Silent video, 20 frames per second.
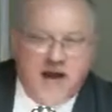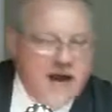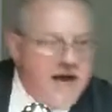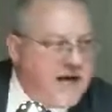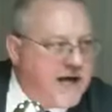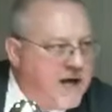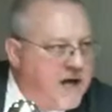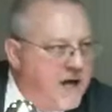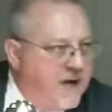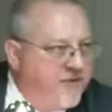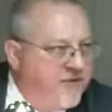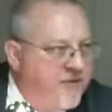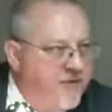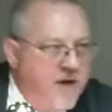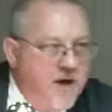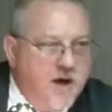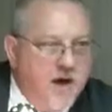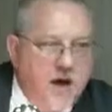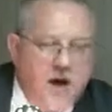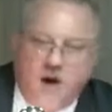
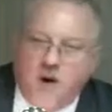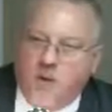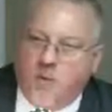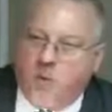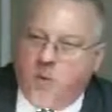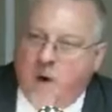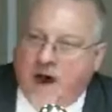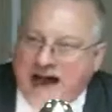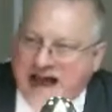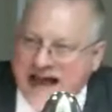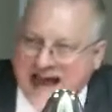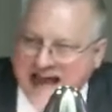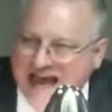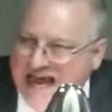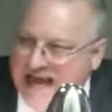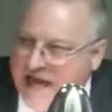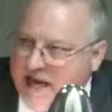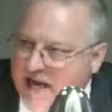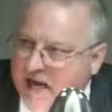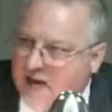Taketh
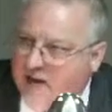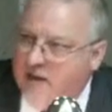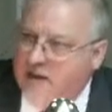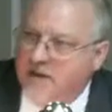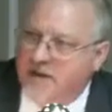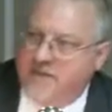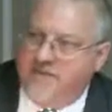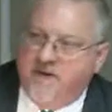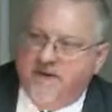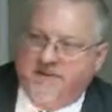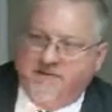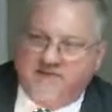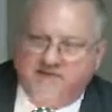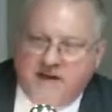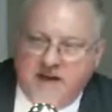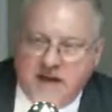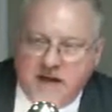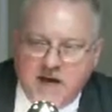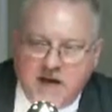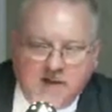away the
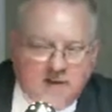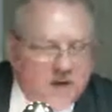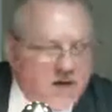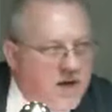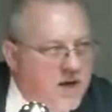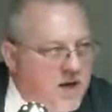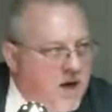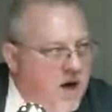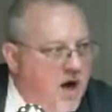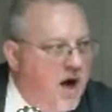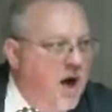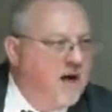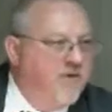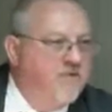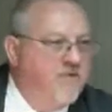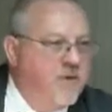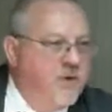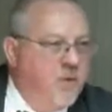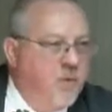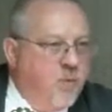sin
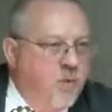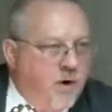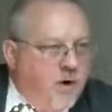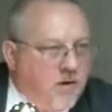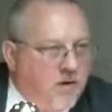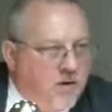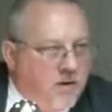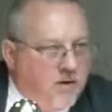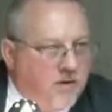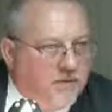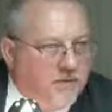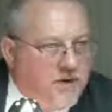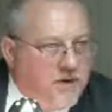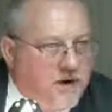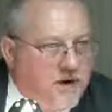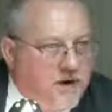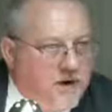of the world.